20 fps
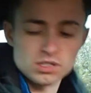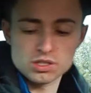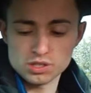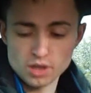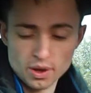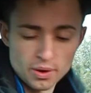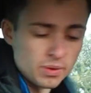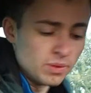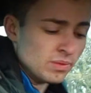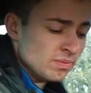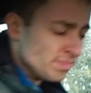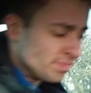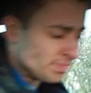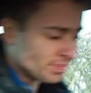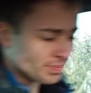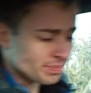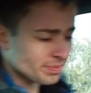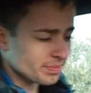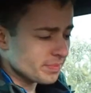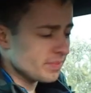So
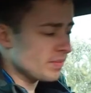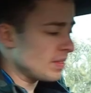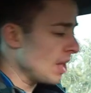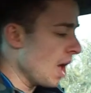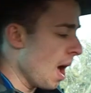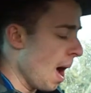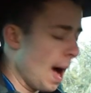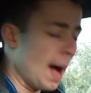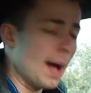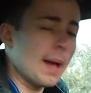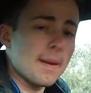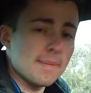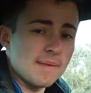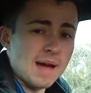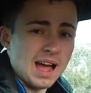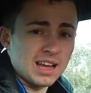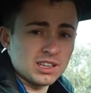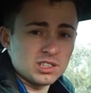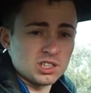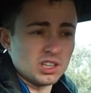I am
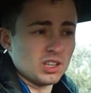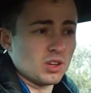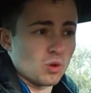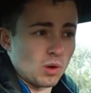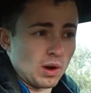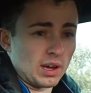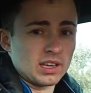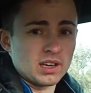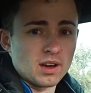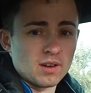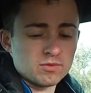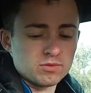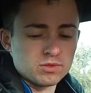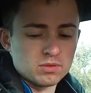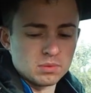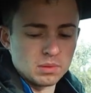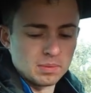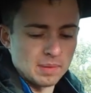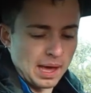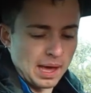actually quite comfortable